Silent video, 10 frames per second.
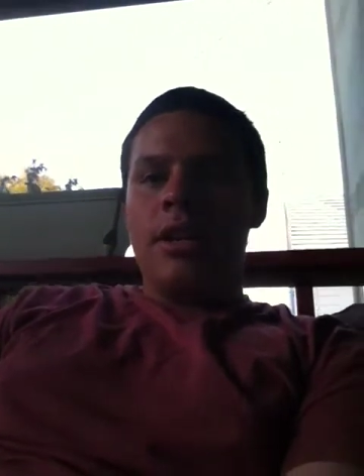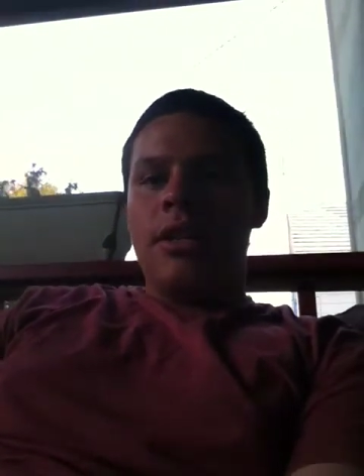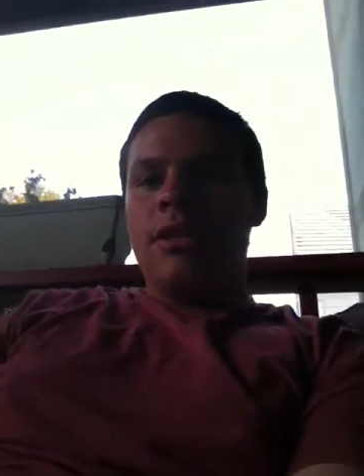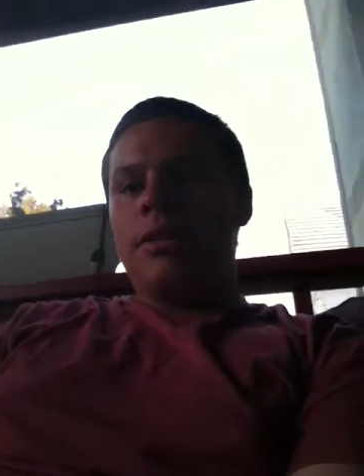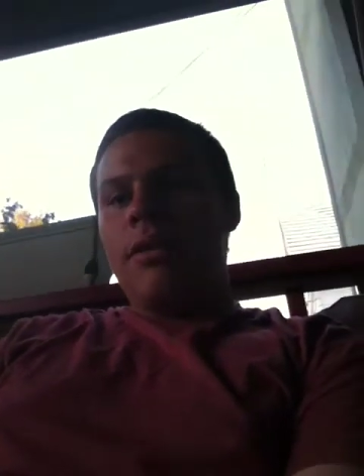
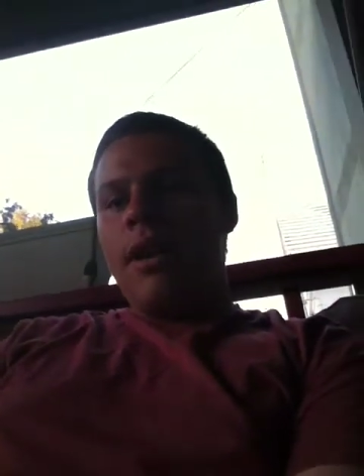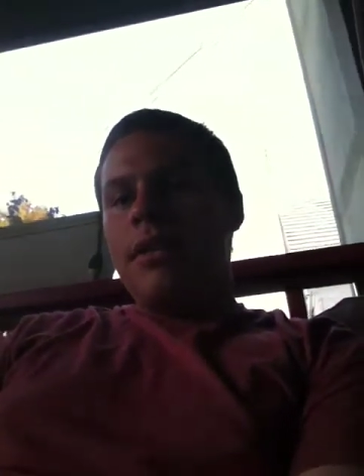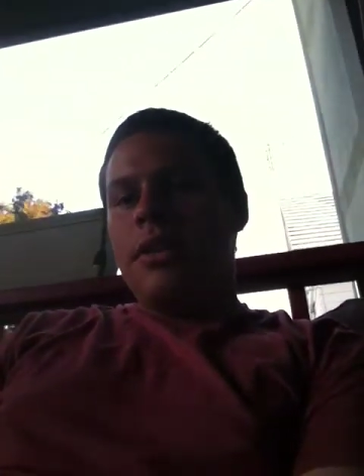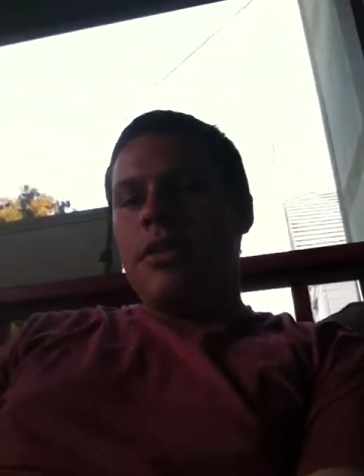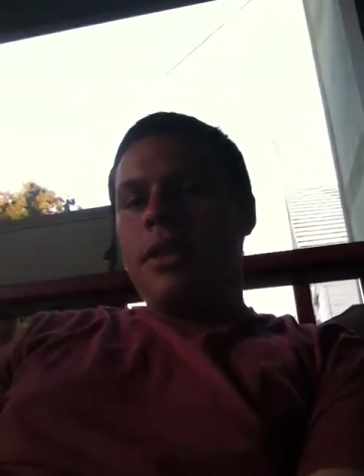So
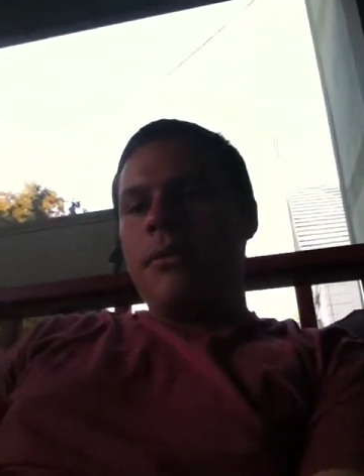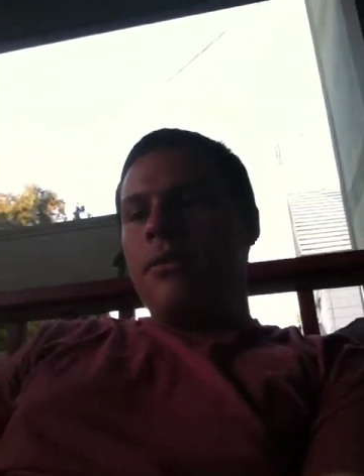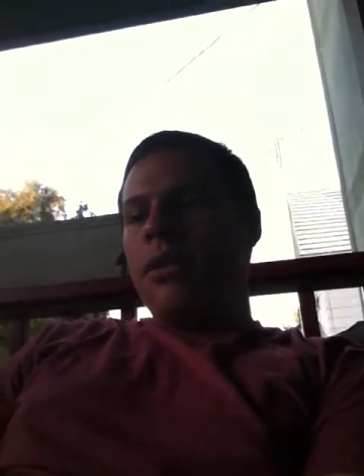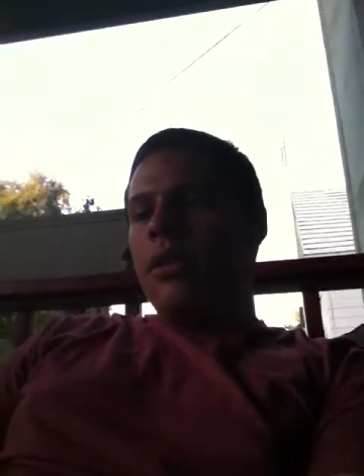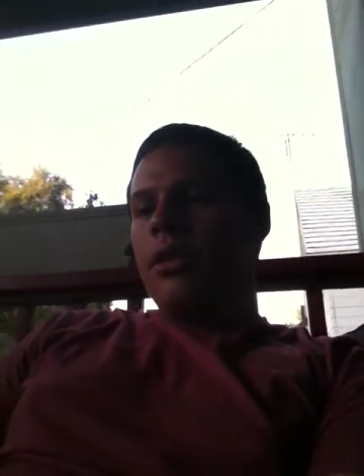obviously, if
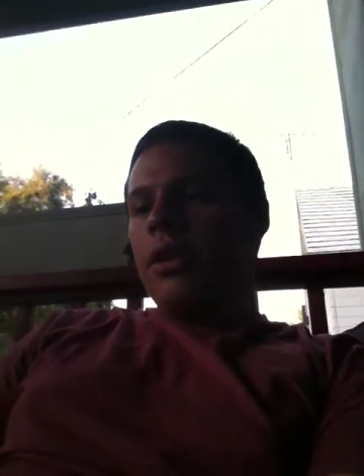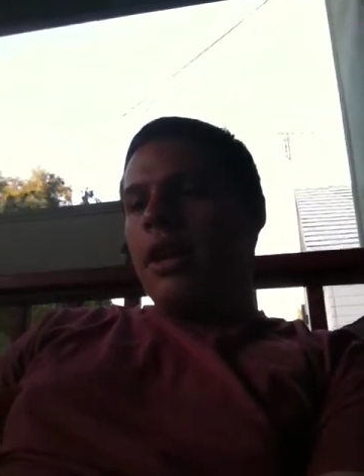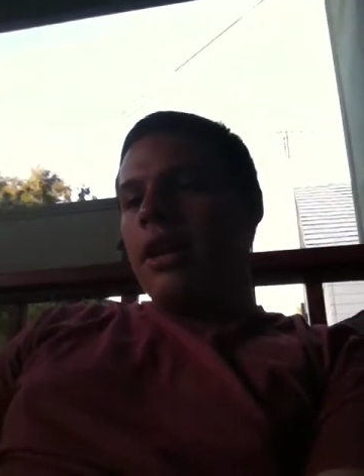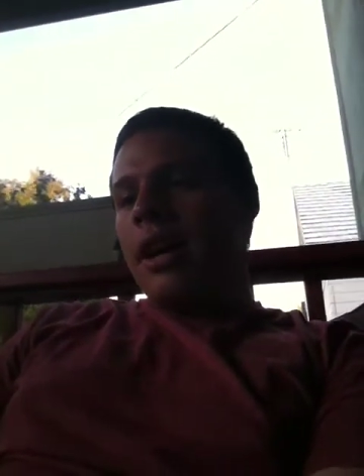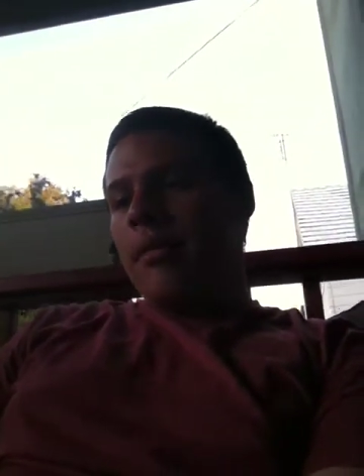you're
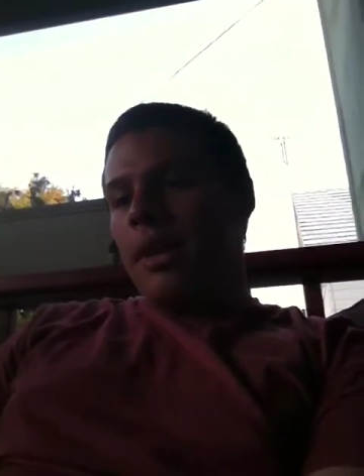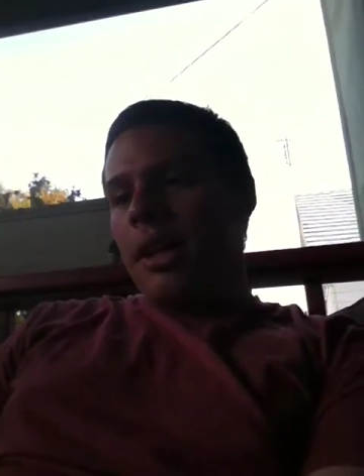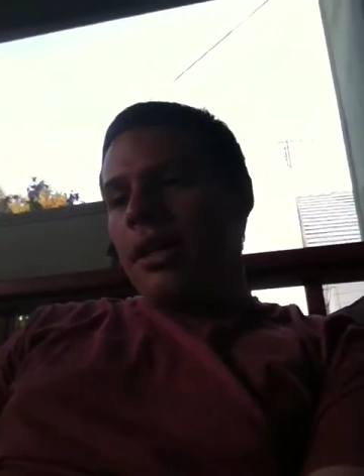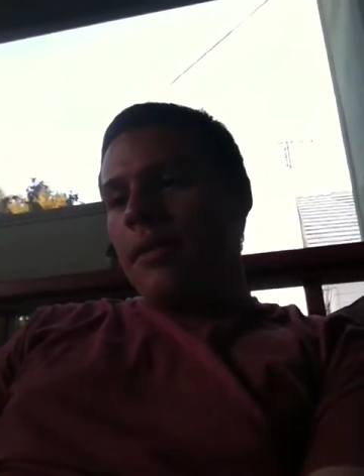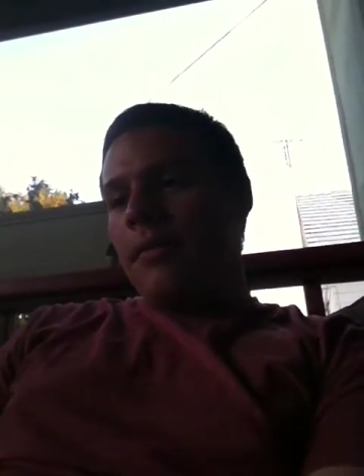
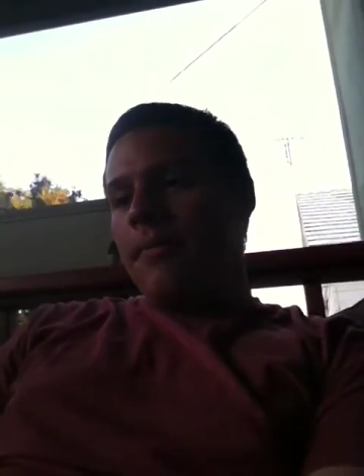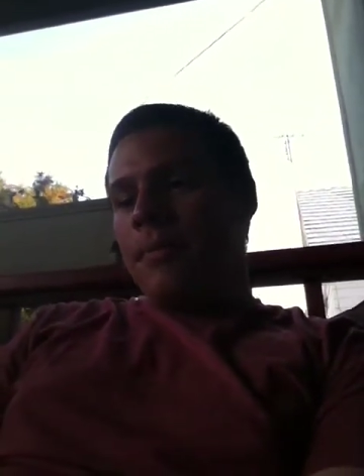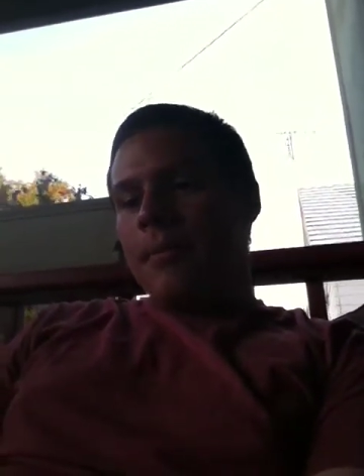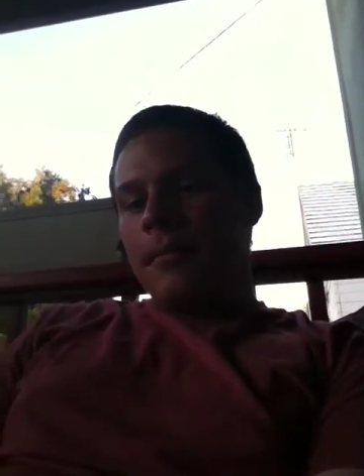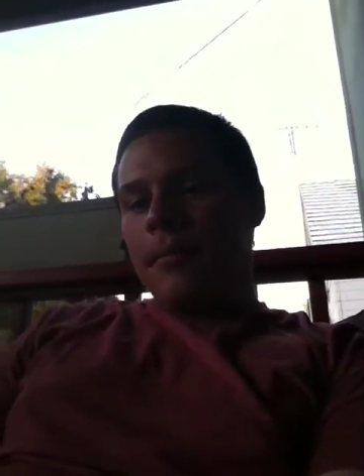Konami
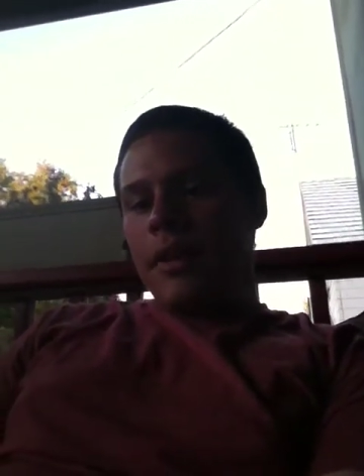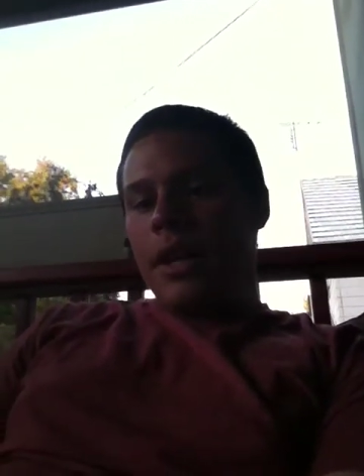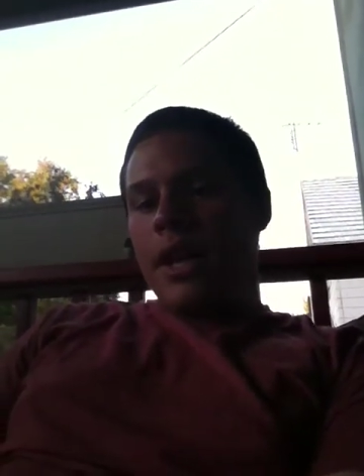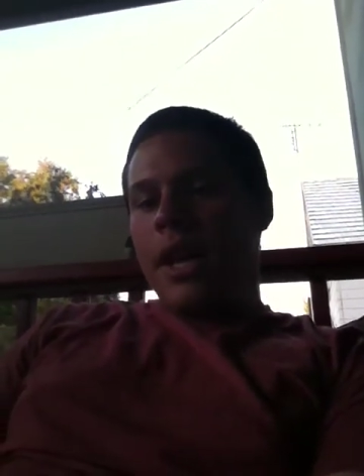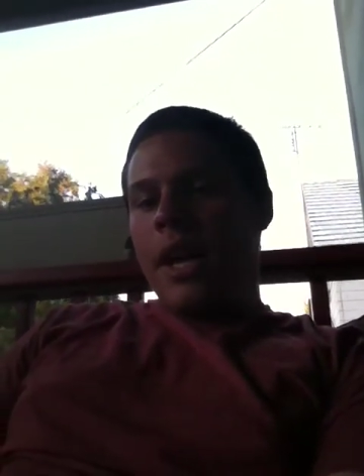
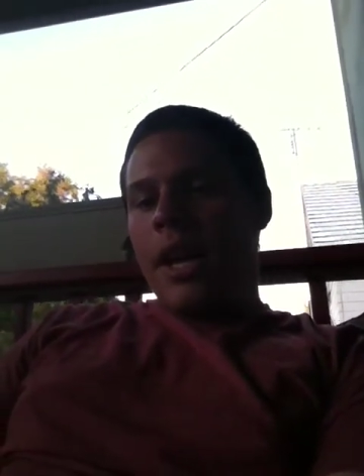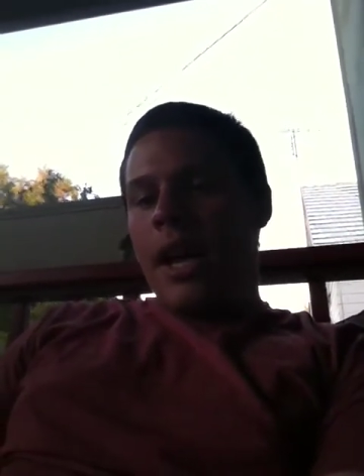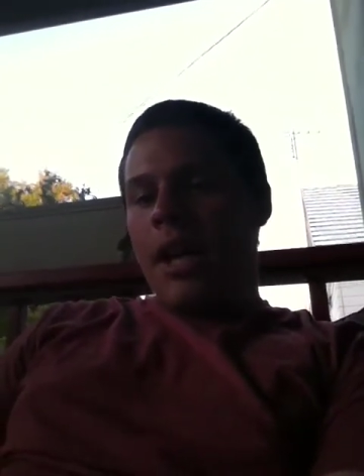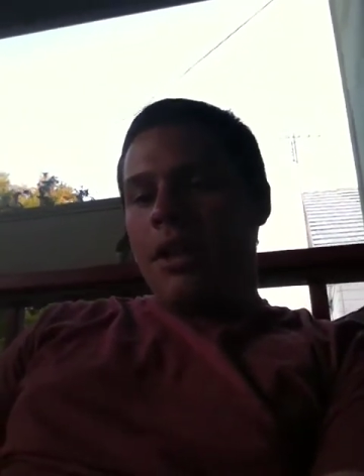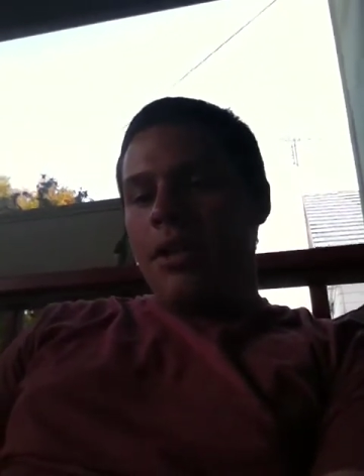
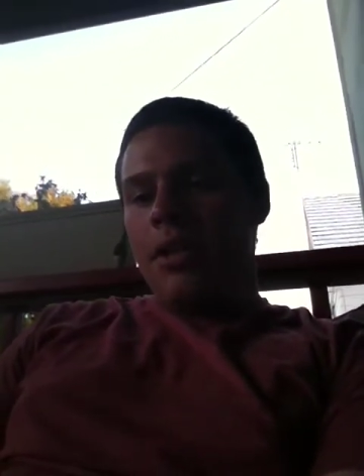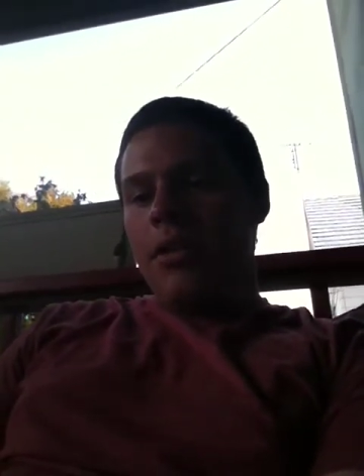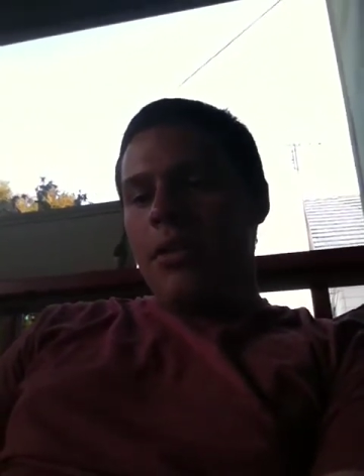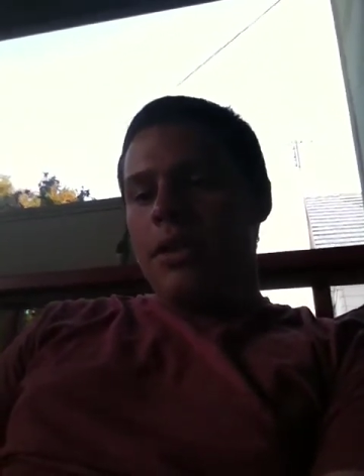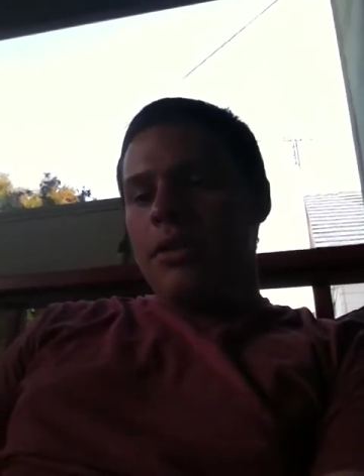and you're
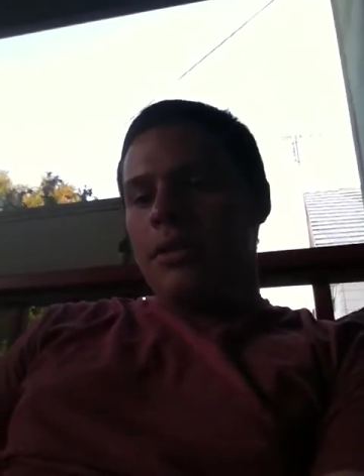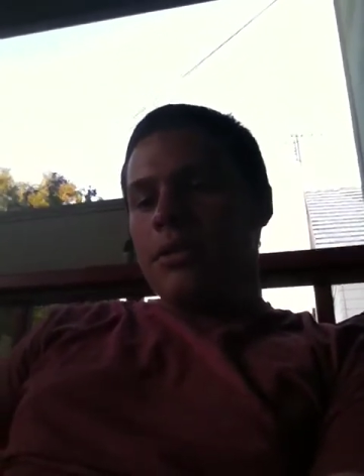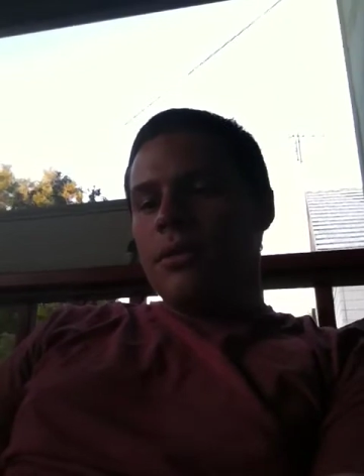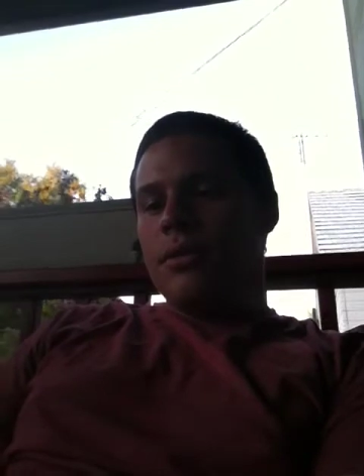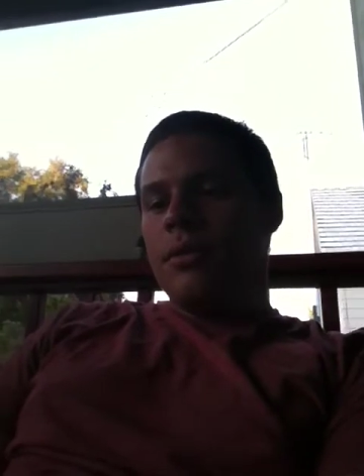going
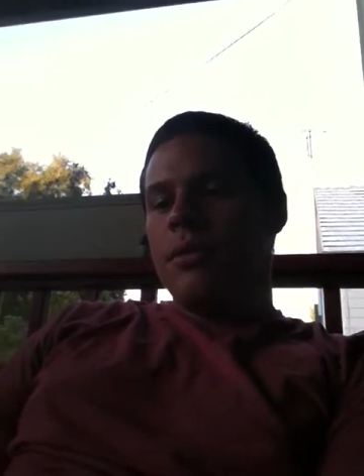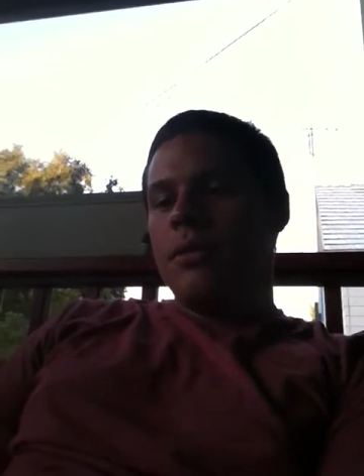to